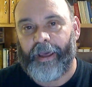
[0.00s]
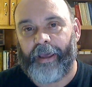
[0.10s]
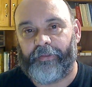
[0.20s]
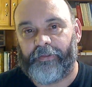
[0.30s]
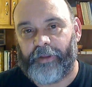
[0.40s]

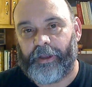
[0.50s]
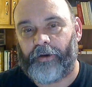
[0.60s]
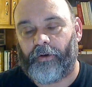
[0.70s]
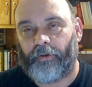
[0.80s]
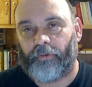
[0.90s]
and then
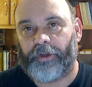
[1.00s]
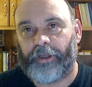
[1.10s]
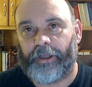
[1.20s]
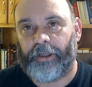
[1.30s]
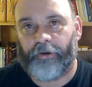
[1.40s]

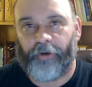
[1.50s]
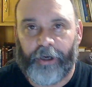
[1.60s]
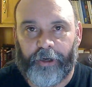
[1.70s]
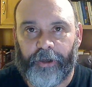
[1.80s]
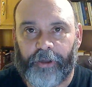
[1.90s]
only in your
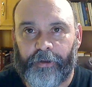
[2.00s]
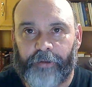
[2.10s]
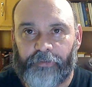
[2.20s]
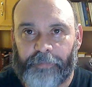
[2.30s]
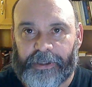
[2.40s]
area
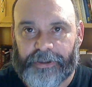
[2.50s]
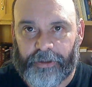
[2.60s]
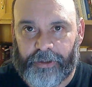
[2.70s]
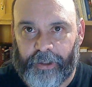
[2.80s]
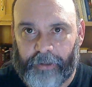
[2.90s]
of
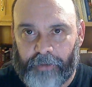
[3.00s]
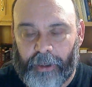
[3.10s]
specialty.